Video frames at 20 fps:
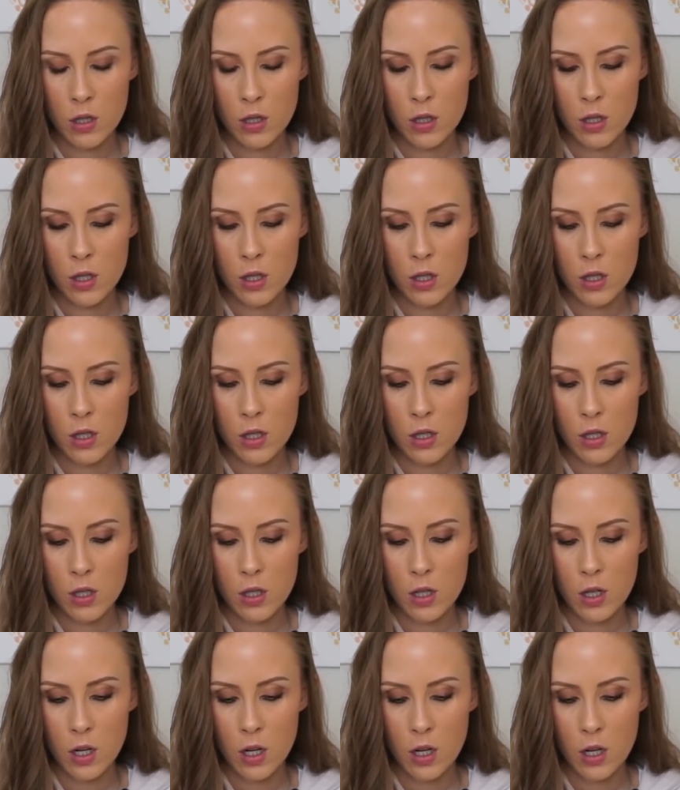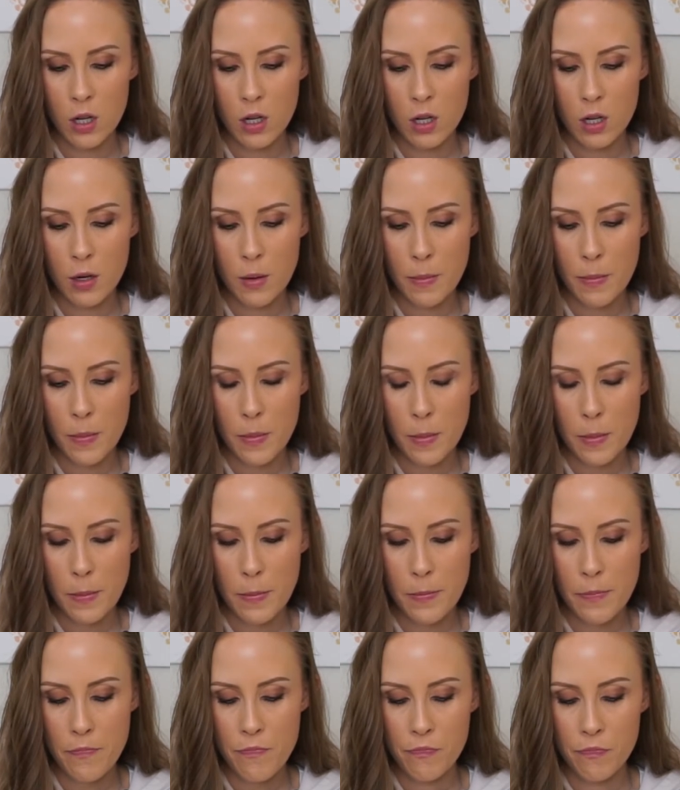
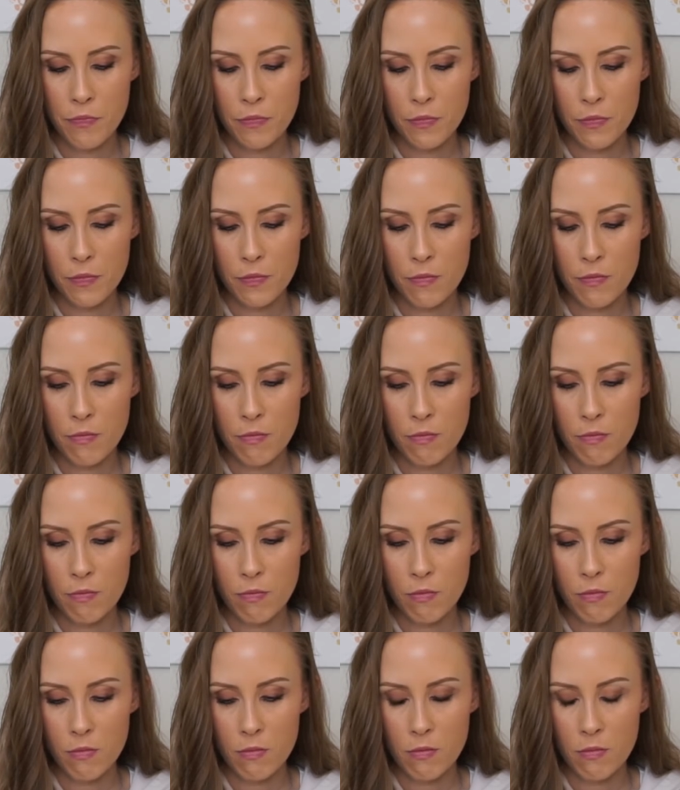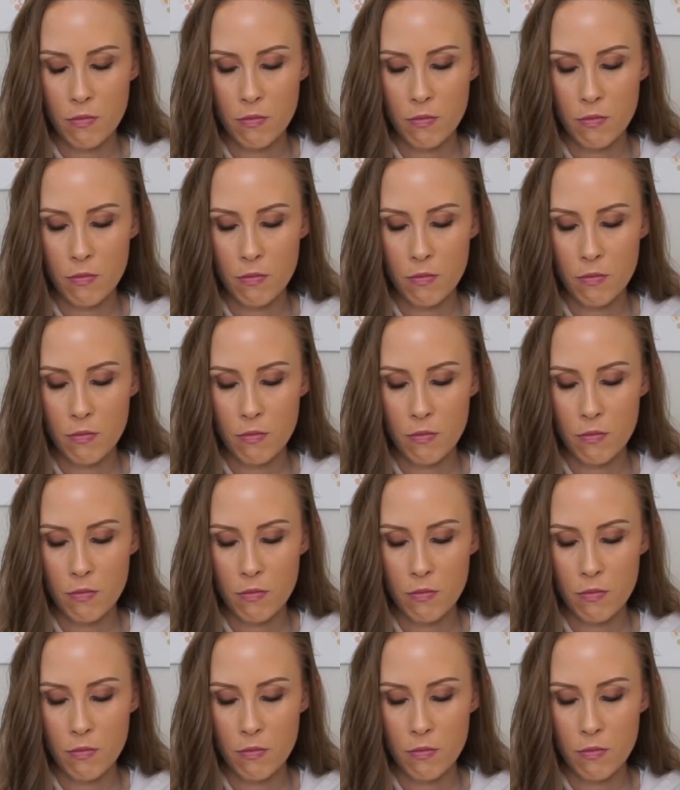[no speech]